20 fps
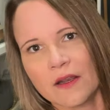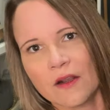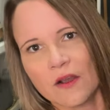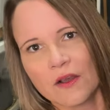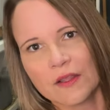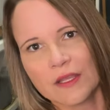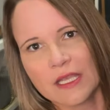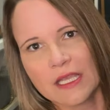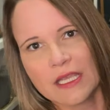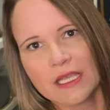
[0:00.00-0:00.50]

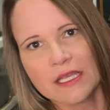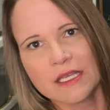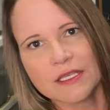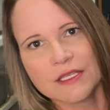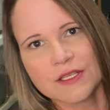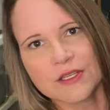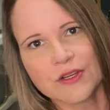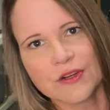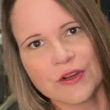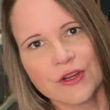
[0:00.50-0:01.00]
on the
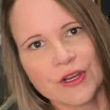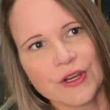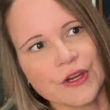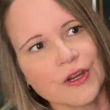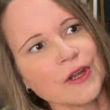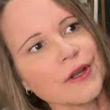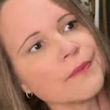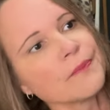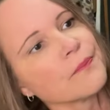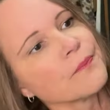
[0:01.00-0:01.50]

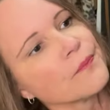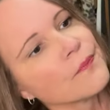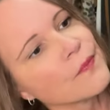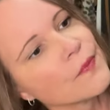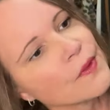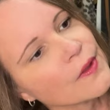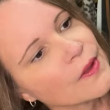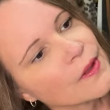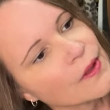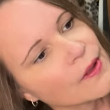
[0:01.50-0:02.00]
interior,
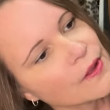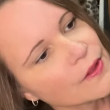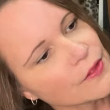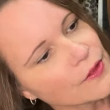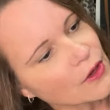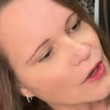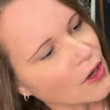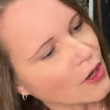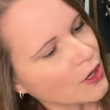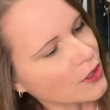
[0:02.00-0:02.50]

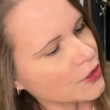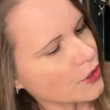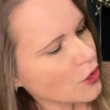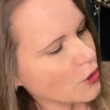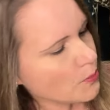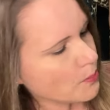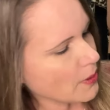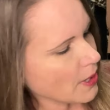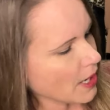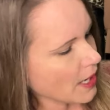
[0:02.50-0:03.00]
there are
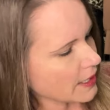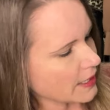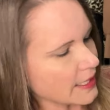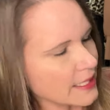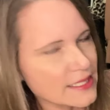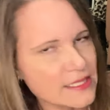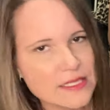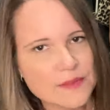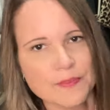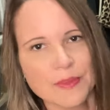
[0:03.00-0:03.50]
no
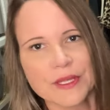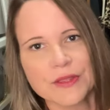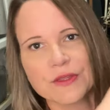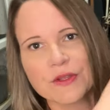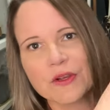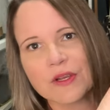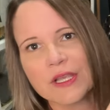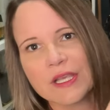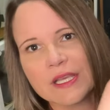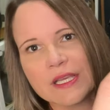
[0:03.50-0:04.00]
pockets, but
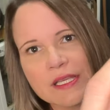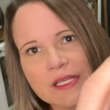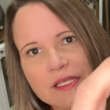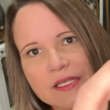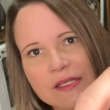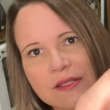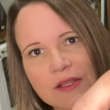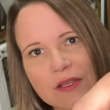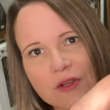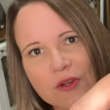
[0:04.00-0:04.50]
there
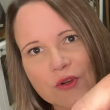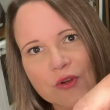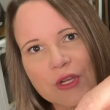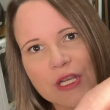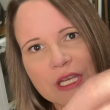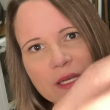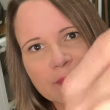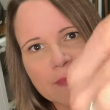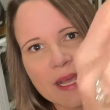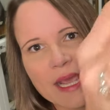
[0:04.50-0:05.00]
is the
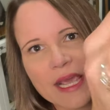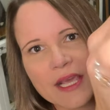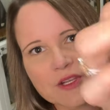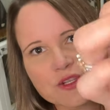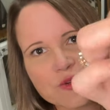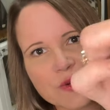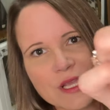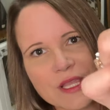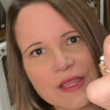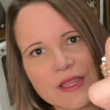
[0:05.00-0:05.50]
Creed
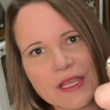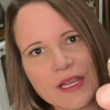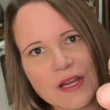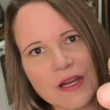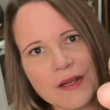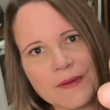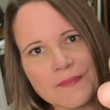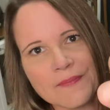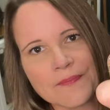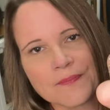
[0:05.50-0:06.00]
patch right
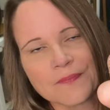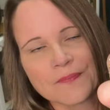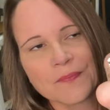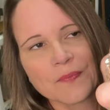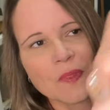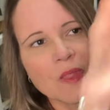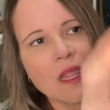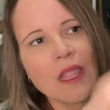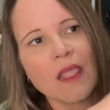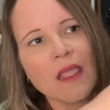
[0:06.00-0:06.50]
there.
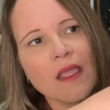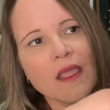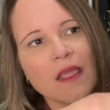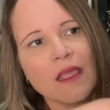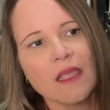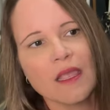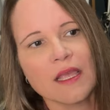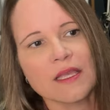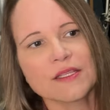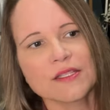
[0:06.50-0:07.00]

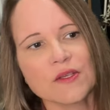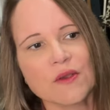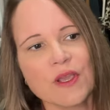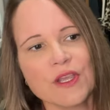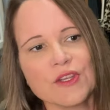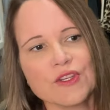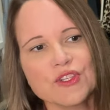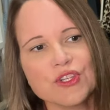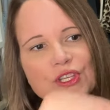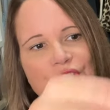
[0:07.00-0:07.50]
And so I
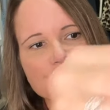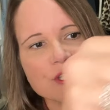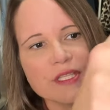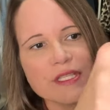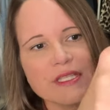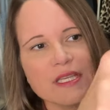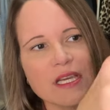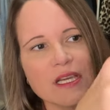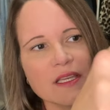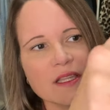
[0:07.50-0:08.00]
usually
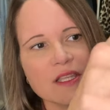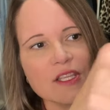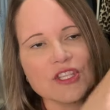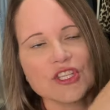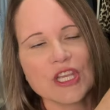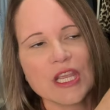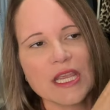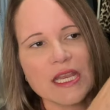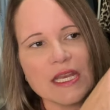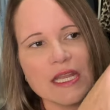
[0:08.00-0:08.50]
just tuck the
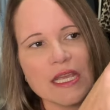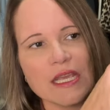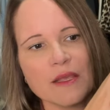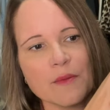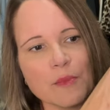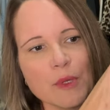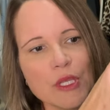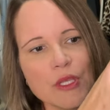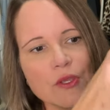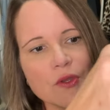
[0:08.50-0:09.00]
chain
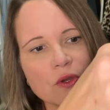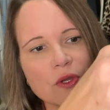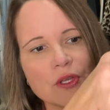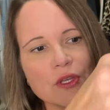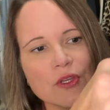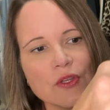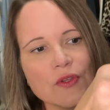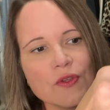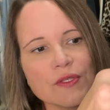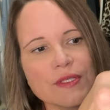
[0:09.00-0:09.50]
in, but you
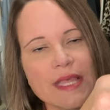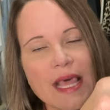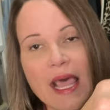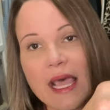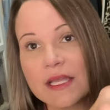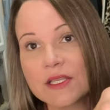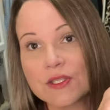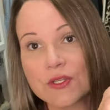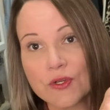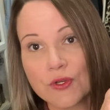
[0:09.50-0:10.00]
could use
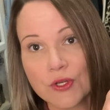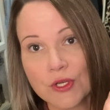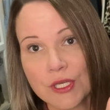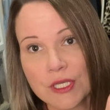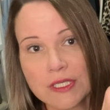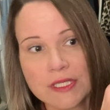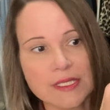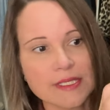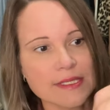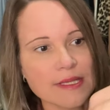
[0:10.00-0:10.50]
that to hook
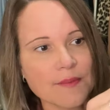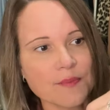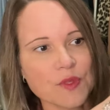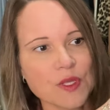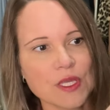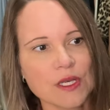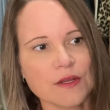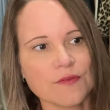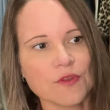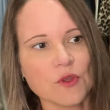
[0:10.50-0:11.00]
it to
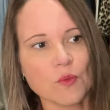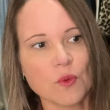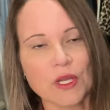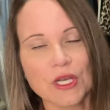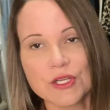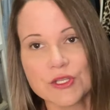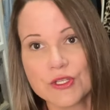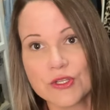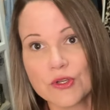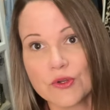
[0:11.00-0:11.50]
something if you
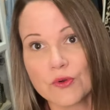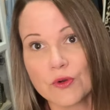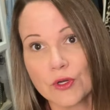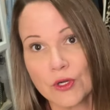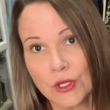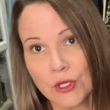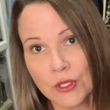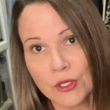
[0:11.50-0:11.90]
wanted to, or